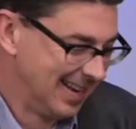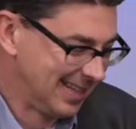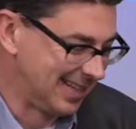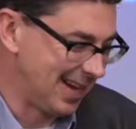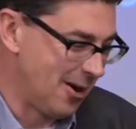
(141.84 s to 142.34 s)

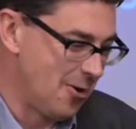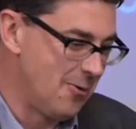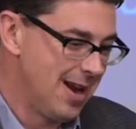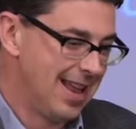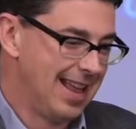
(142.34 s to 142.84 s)
So
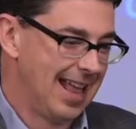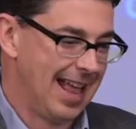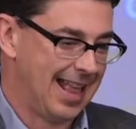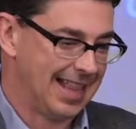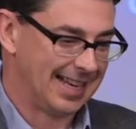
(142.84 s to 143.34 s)

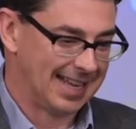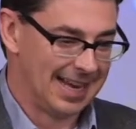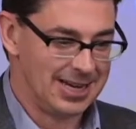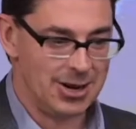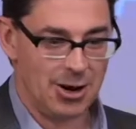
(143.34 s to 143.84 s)

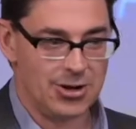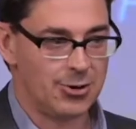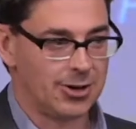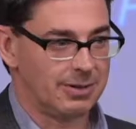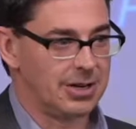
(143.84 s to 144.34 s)

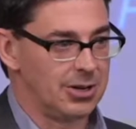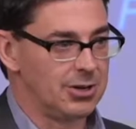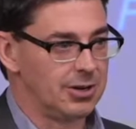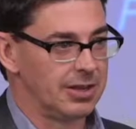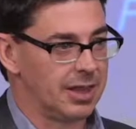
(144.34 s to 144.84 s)

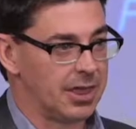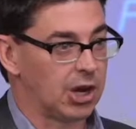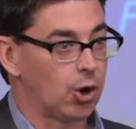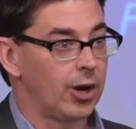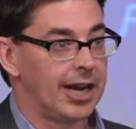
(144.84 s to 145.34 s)
the
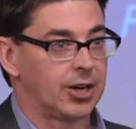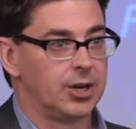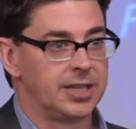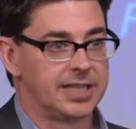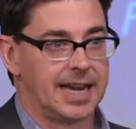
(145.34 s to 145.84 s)
critic
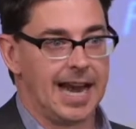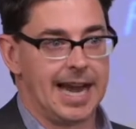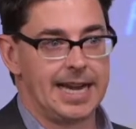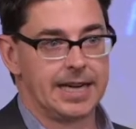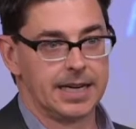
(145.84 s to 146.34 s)
could
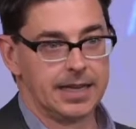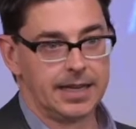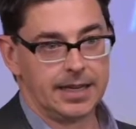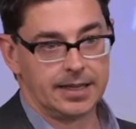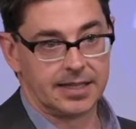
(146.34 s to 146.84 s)
say,
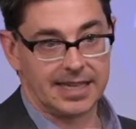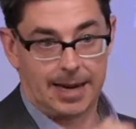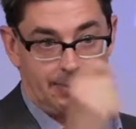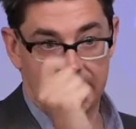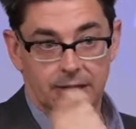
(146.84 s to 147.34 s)
the
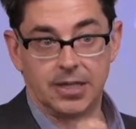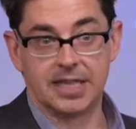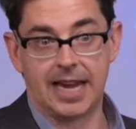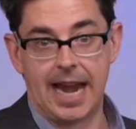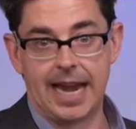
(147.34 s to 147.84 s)
skeptic could
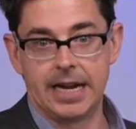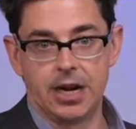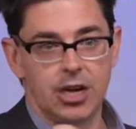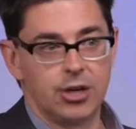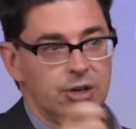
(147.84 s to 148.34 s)
say,
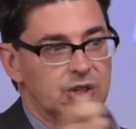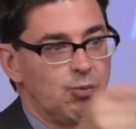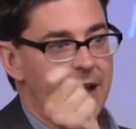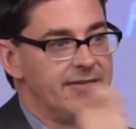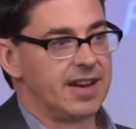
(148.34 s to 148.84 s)
you're just
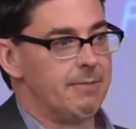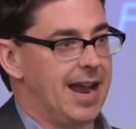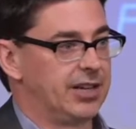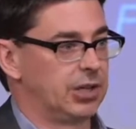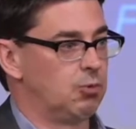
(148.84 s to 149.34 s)
waving a
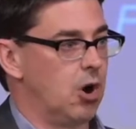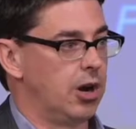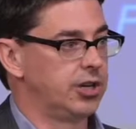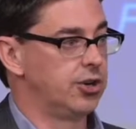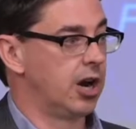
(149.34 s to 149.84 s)
magic
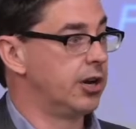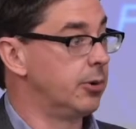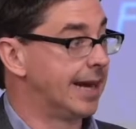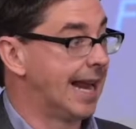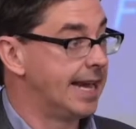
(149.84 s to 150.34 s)
wand. You're not
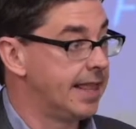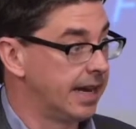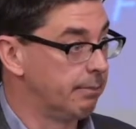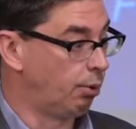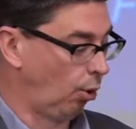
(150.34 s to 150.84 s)
doing anything
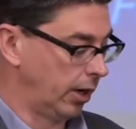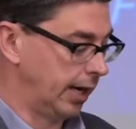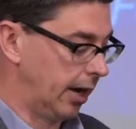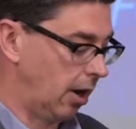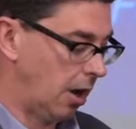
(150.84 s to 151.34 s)
important
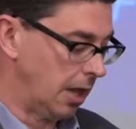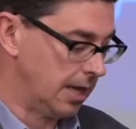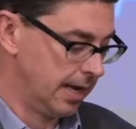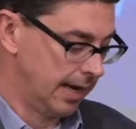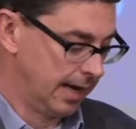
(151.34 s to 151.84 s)
at all.